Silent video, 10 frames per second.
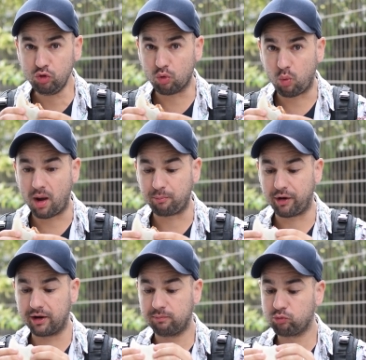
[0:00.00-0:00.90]
The white
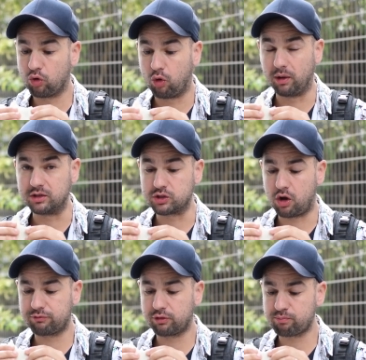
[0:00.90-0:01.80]
bread, always
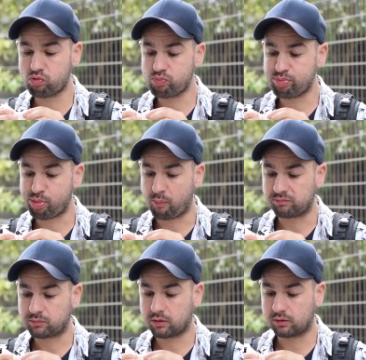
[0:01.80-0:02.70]
soft.
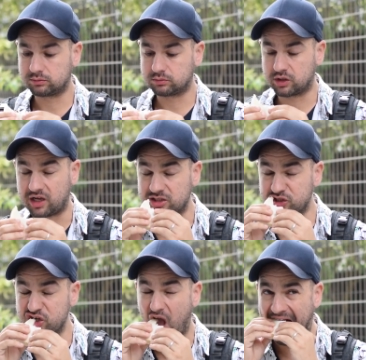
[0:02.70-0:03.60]
The
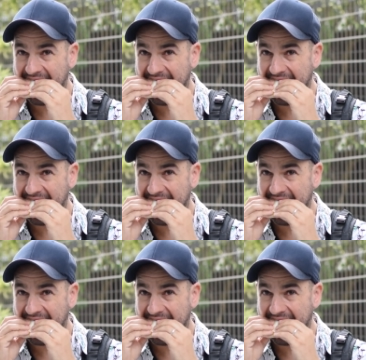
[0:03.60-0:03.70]
katsu.